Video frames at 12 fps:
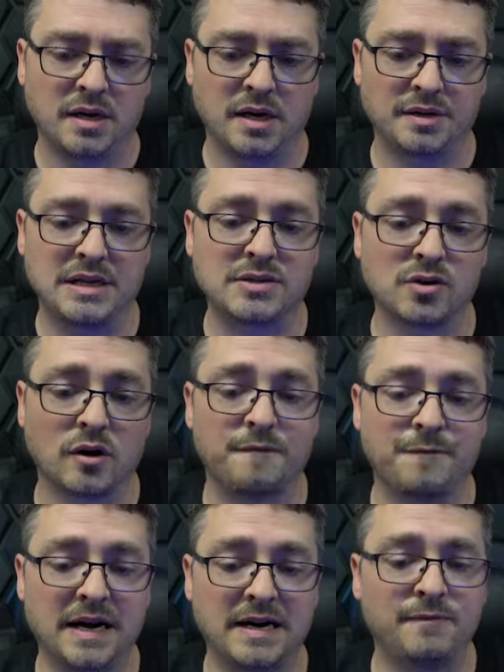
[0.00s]
These are
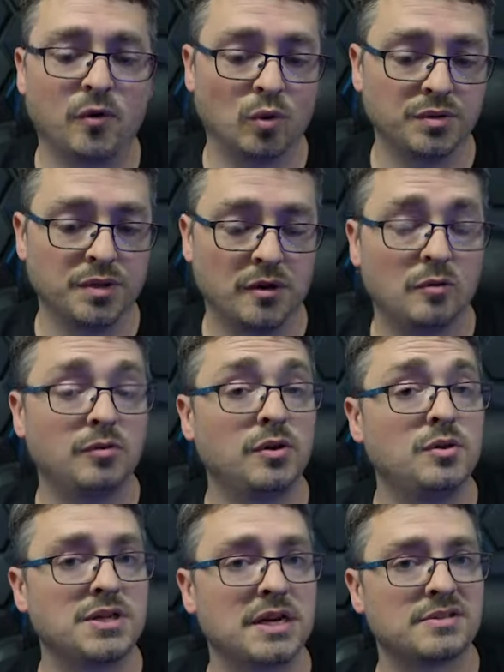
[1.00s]
5-volt though,
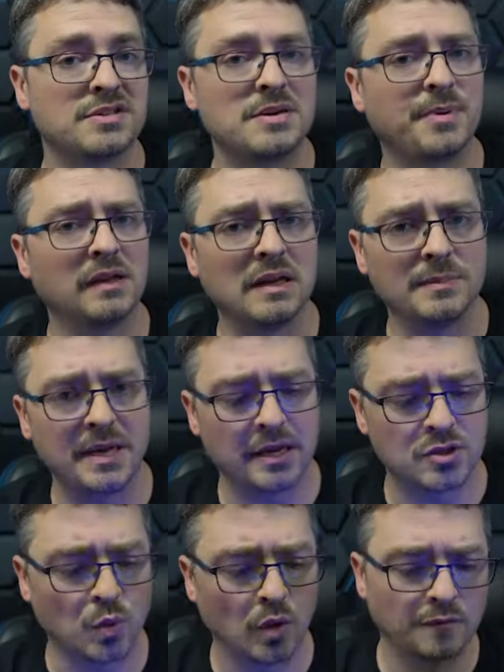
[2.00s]
UCS typically being
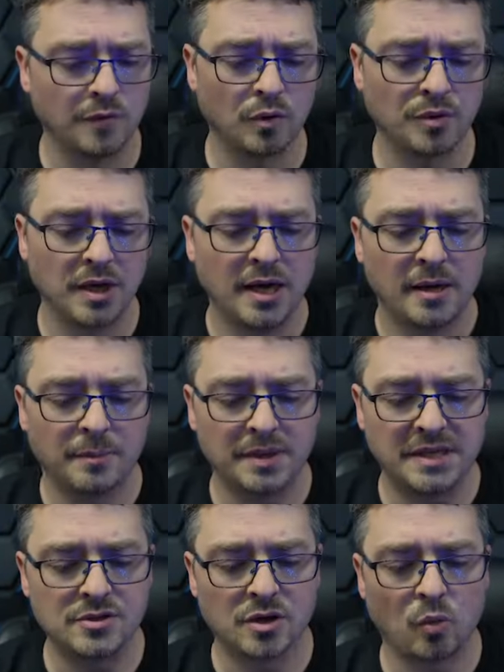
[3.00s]
a 12-volt, but
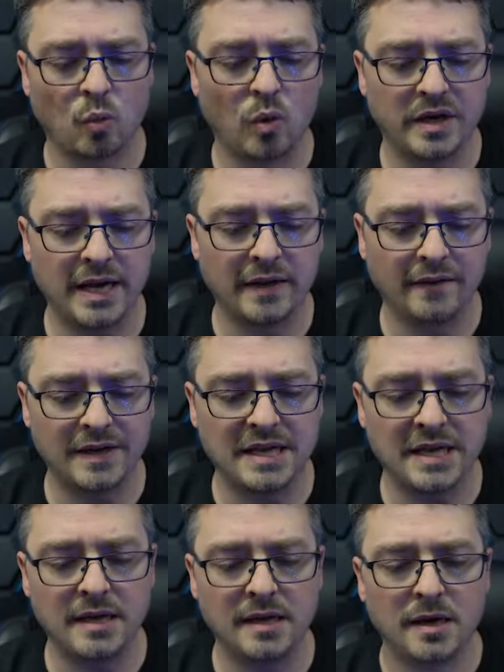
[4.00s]
these are one
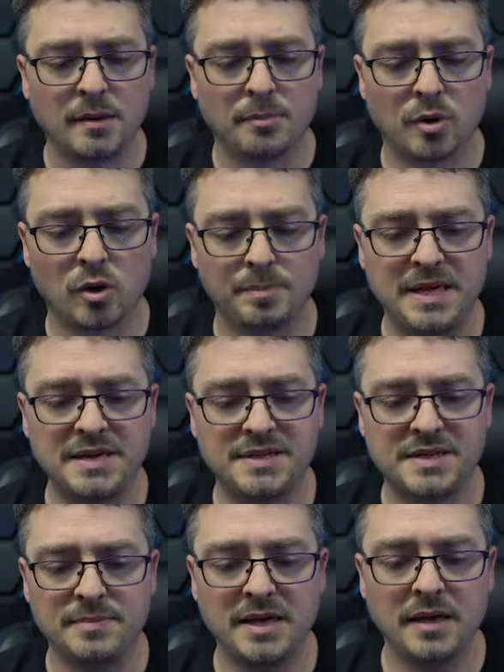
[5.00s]
LED per
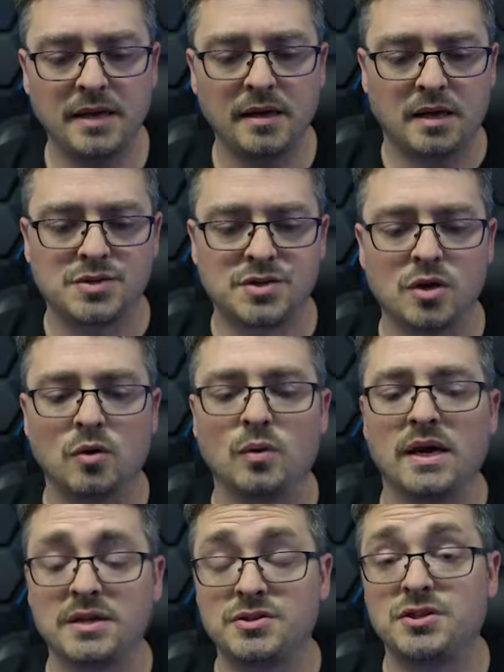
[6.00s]
PCB, so
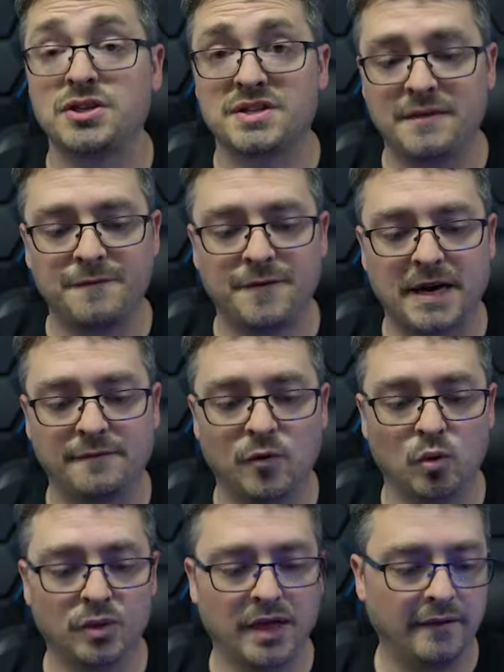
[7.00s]
it is just a
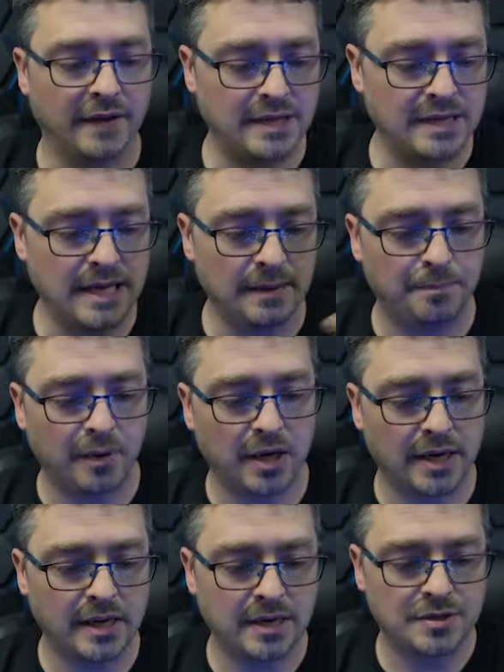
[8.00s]
5-volt LED.
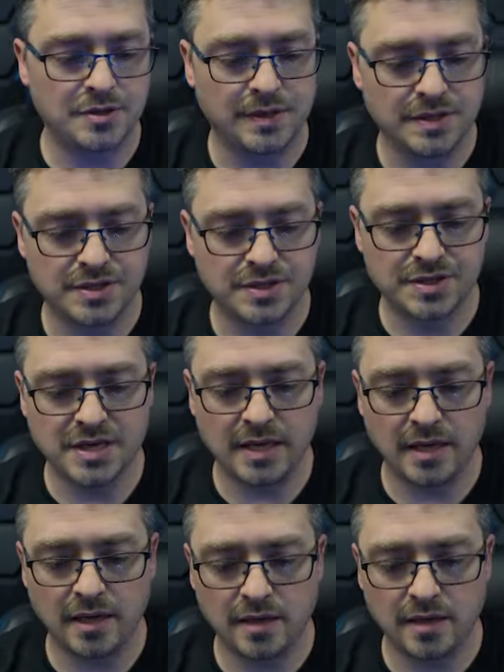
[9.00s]
But as you can see,